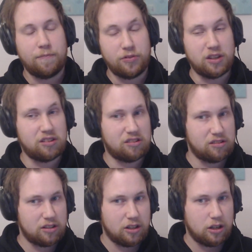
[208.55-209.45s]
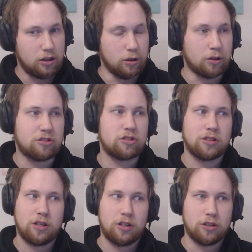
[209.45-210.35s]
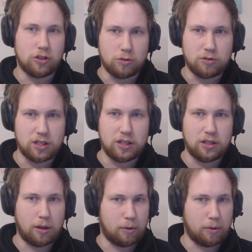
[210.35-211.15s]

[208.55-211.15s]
This looks juicy,